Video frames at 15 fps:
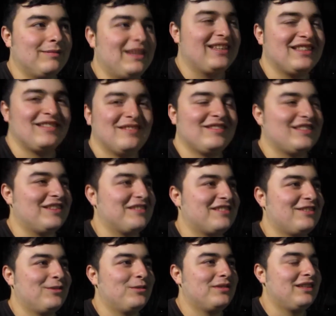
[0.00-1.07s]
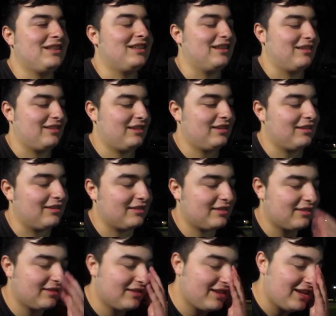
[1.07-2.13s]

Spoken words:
Man, don't say it like that.